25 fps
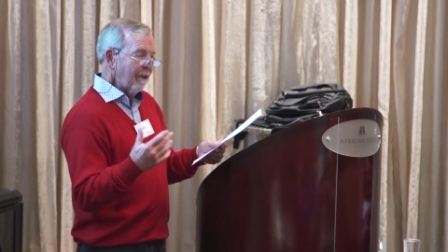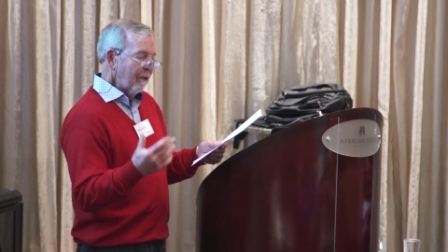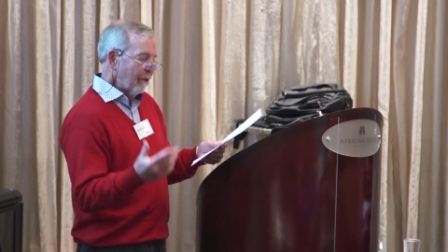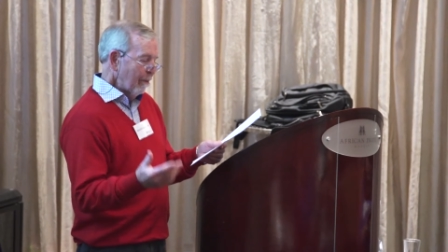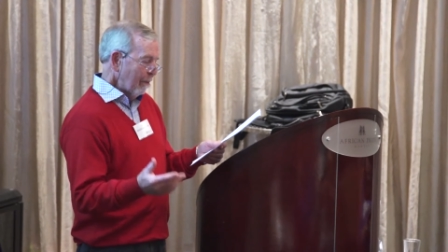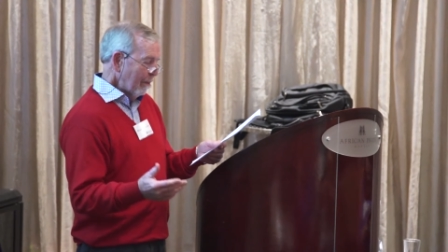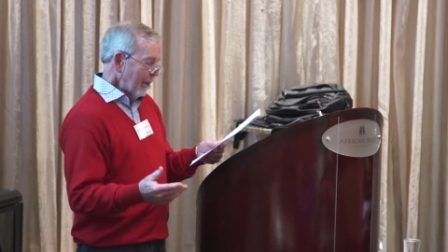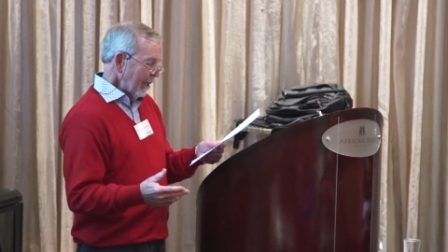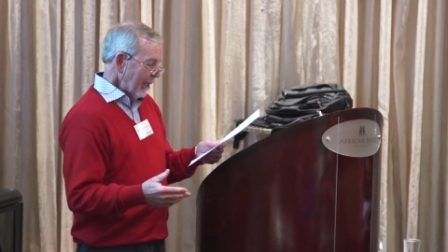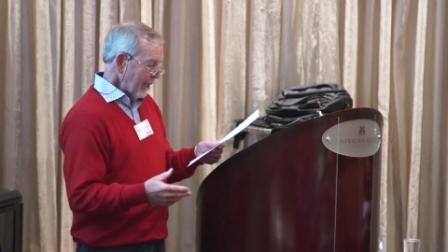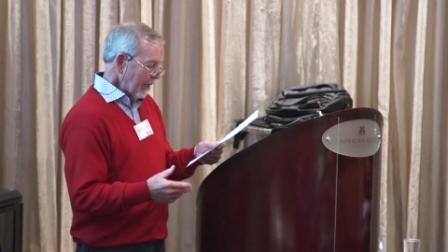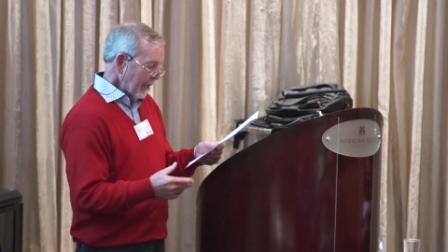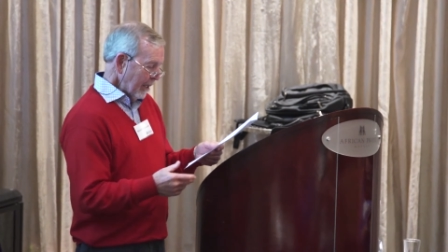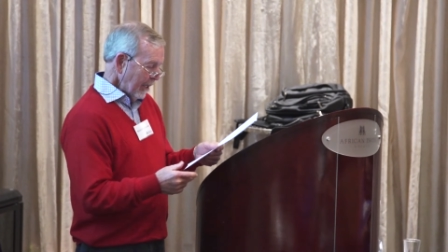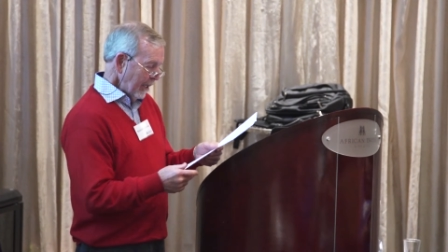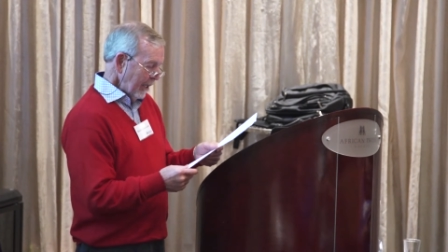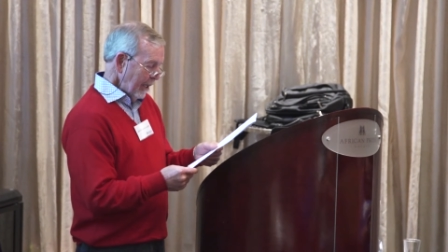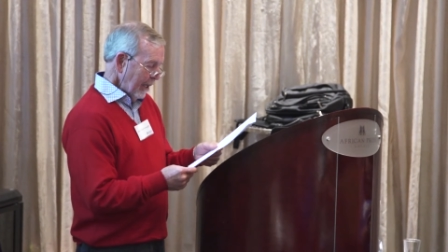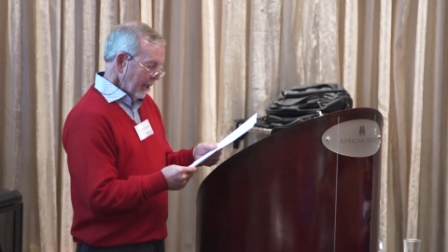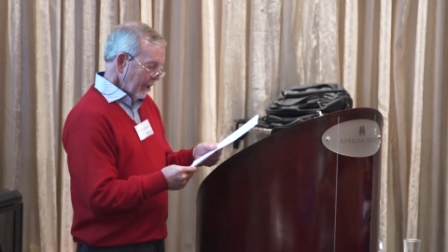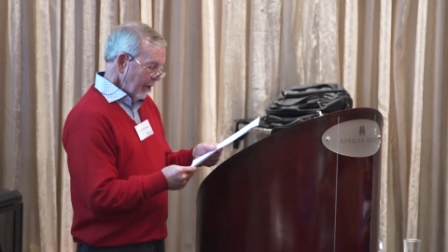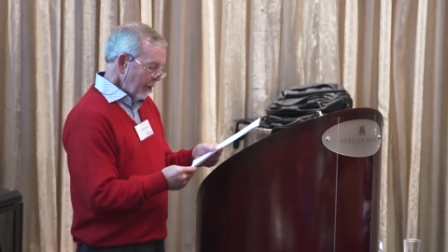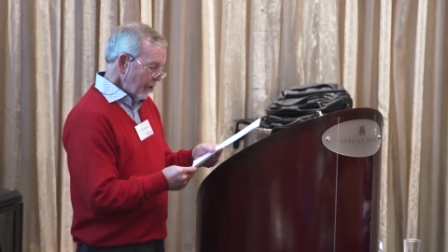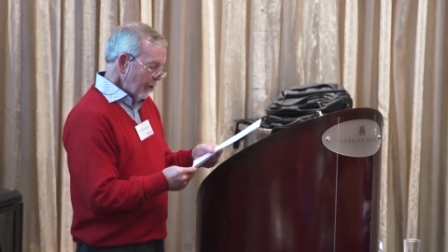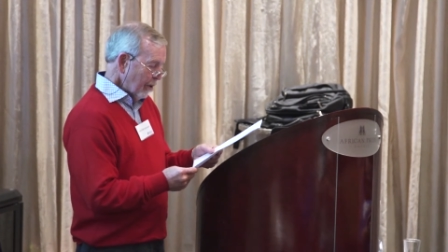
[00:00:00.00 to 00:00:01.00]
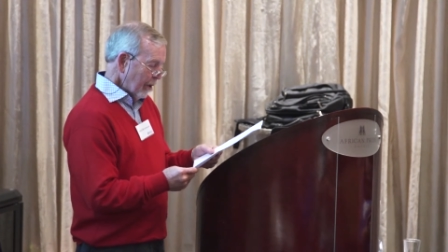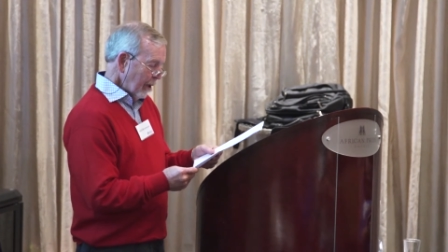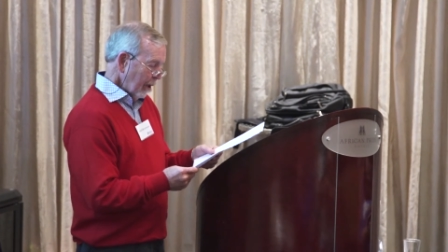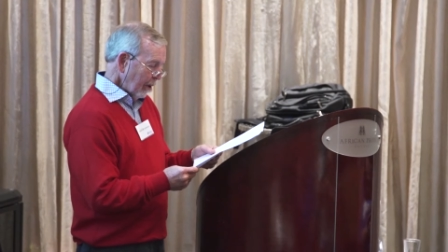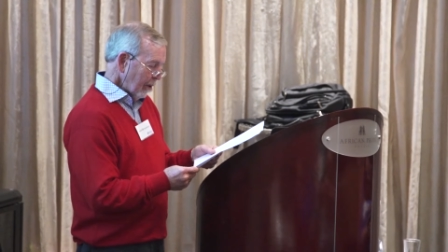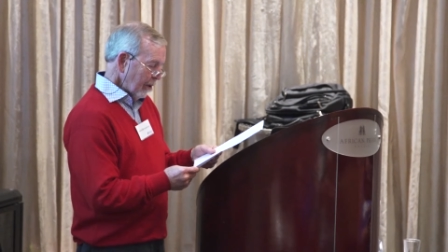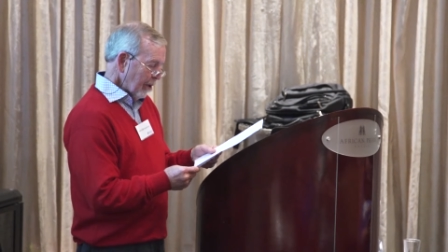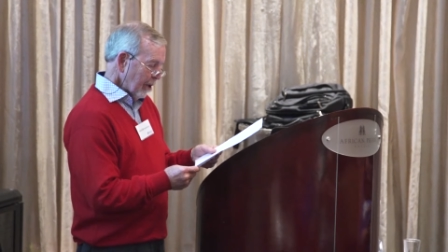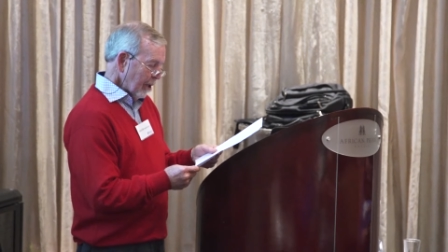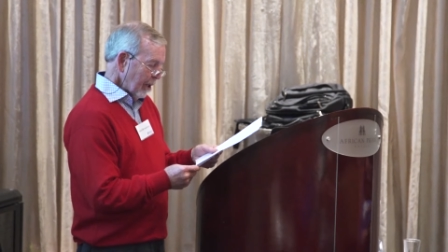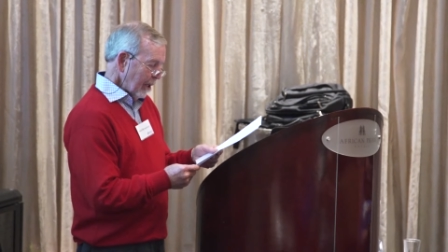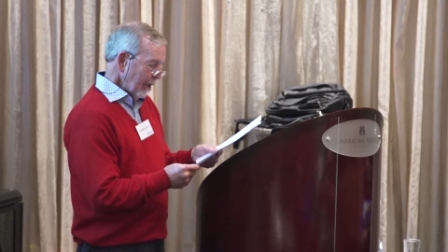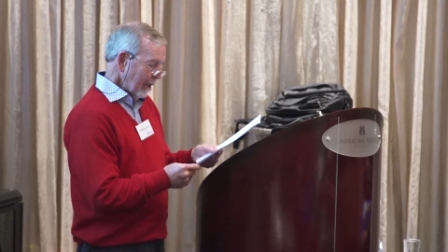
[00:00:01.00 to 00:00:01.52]
humility, a new
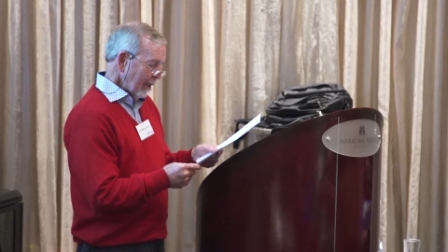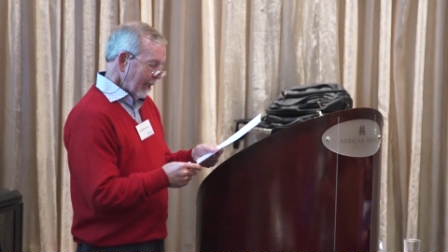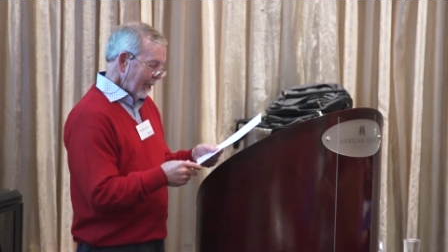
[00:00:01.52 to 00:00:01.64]
culture,